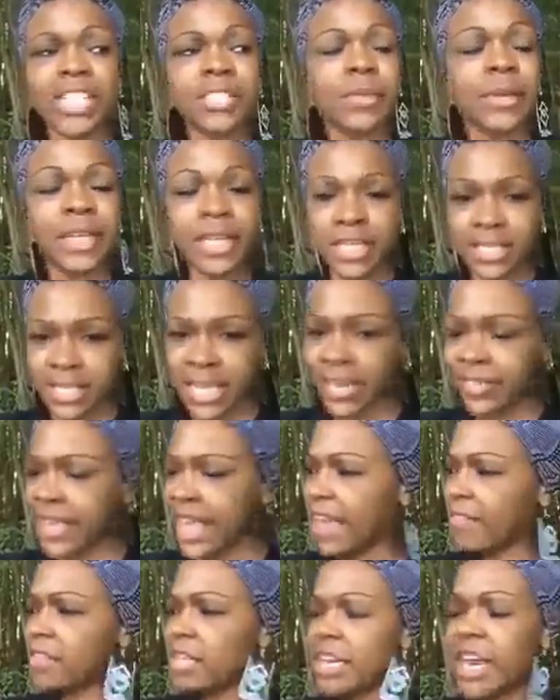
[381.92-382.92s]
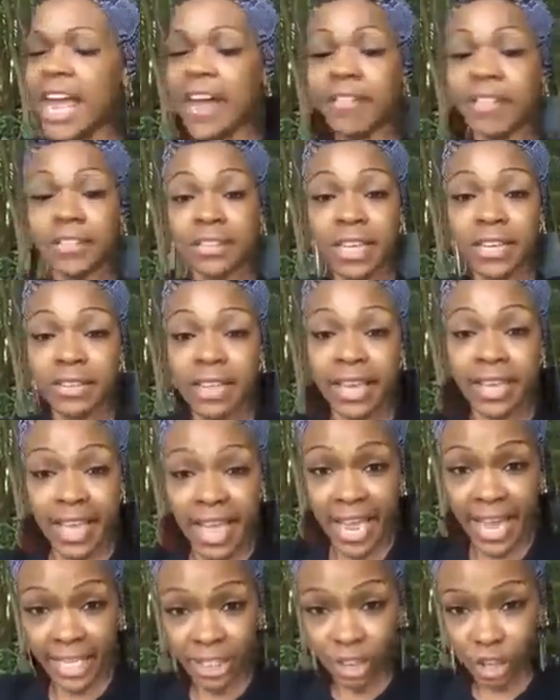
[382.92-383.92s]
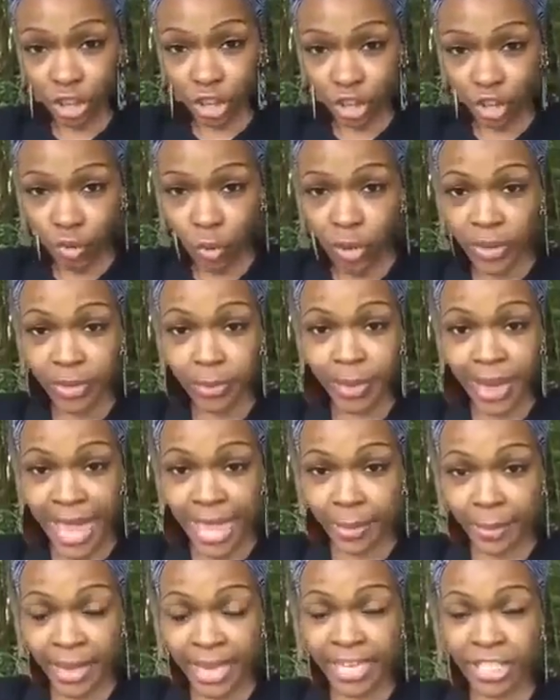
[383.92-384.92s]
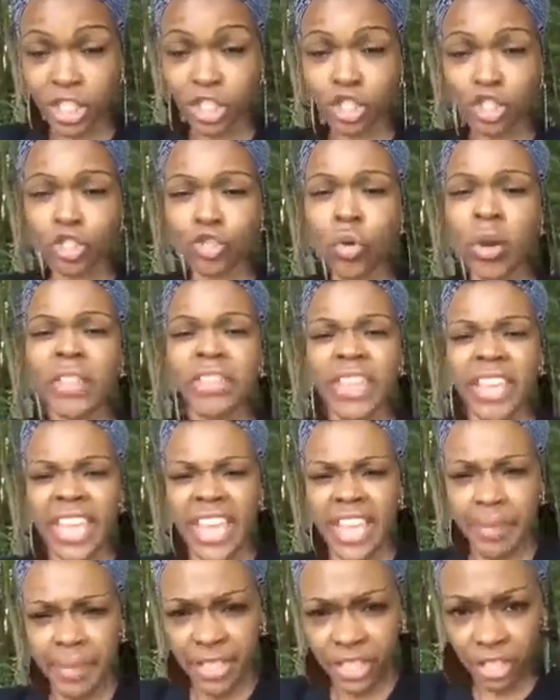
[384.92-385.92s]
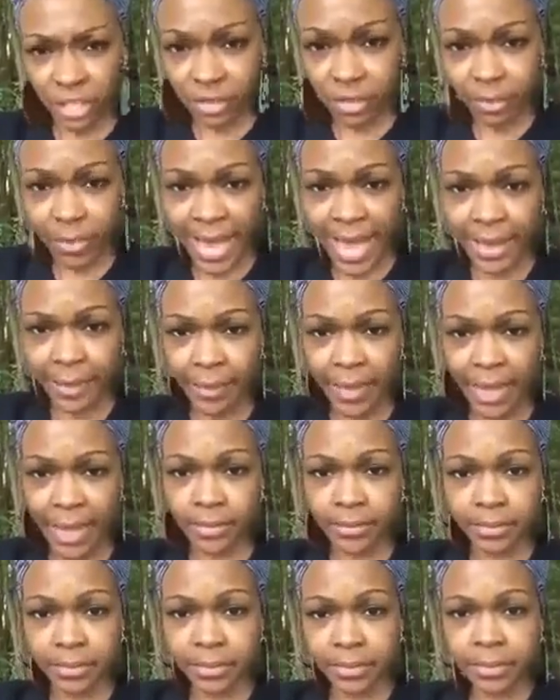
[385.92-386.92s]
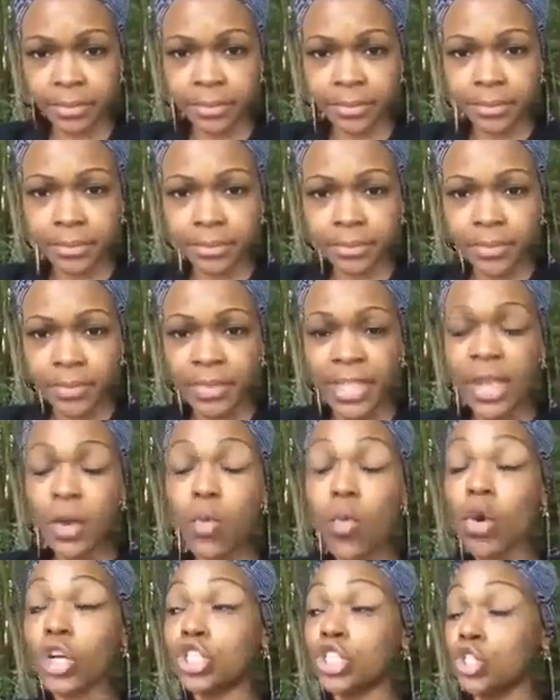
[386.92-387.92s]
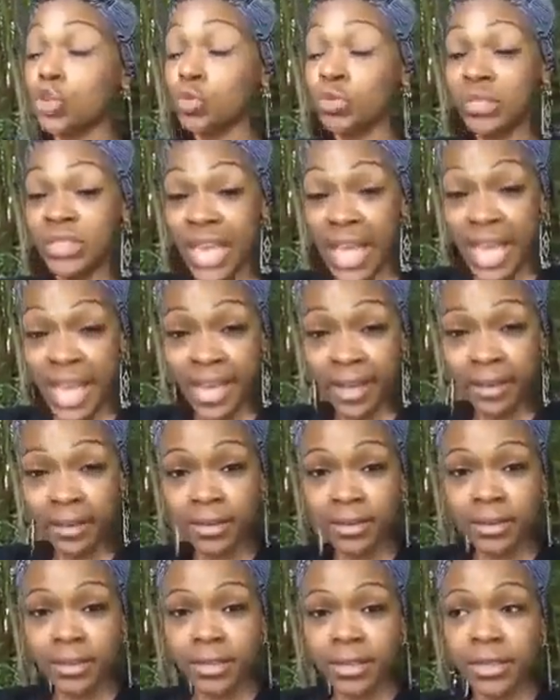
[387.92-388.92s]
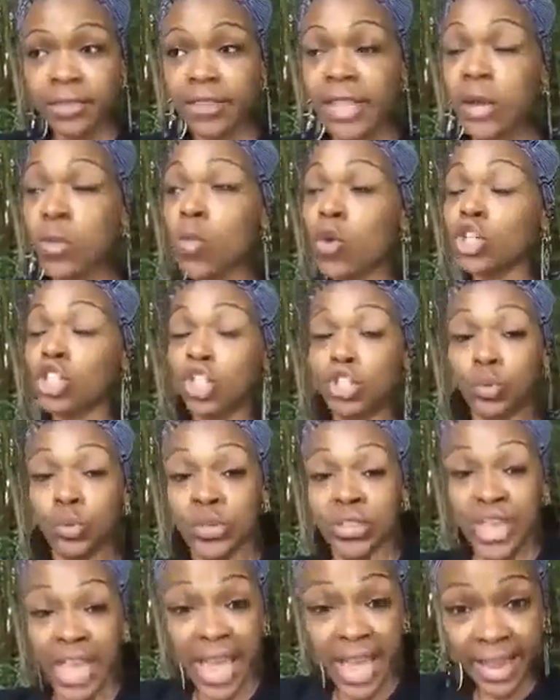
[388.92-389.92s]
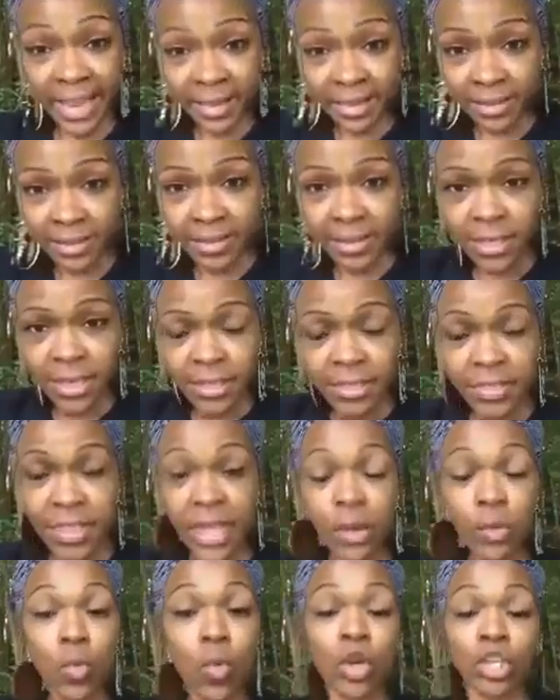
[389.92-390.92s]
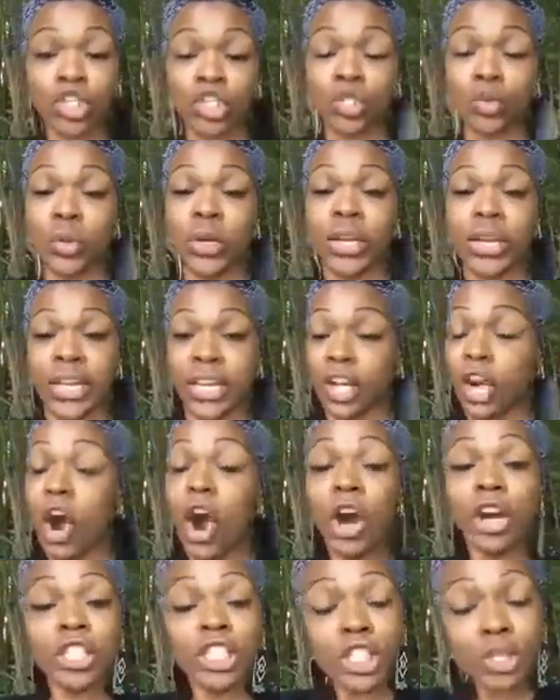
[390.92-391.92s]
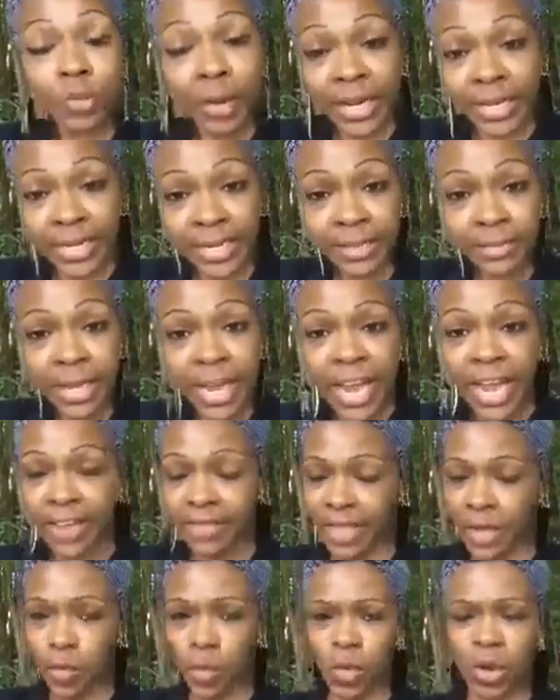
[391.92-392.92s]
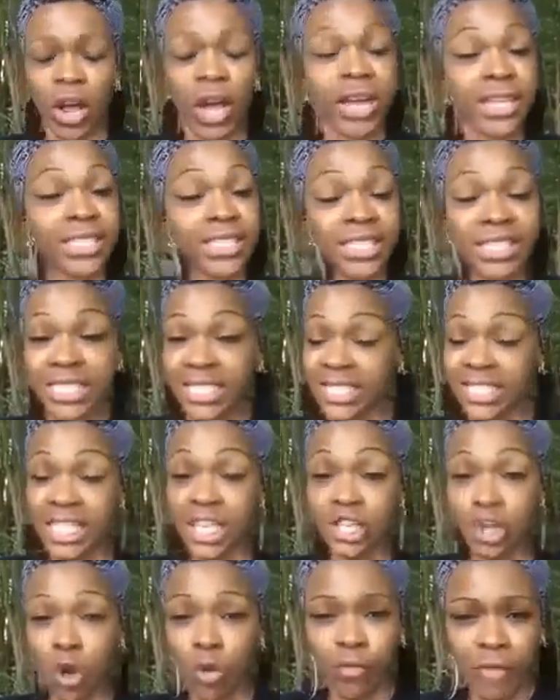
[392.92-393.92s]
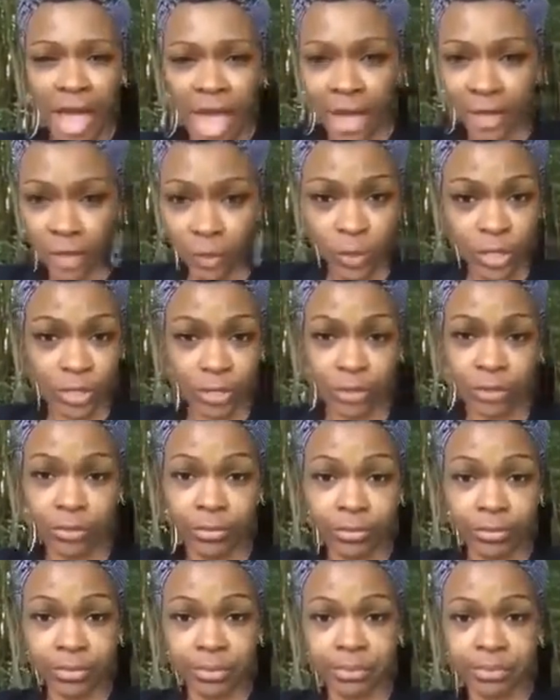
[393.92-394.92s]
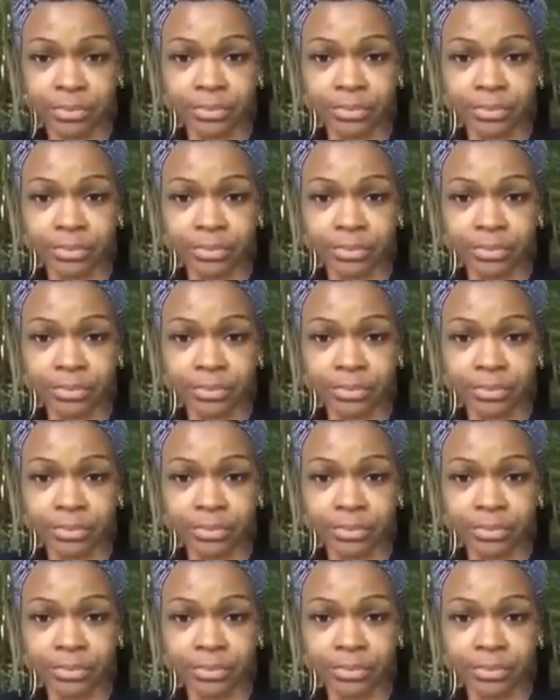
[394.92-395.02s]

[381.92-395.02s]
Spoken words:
They have done everything they can to destroy the black man, to destroy the image of the black man. They want you dead. They want you gay. They want you incarcerated. And they want us to see no value in you.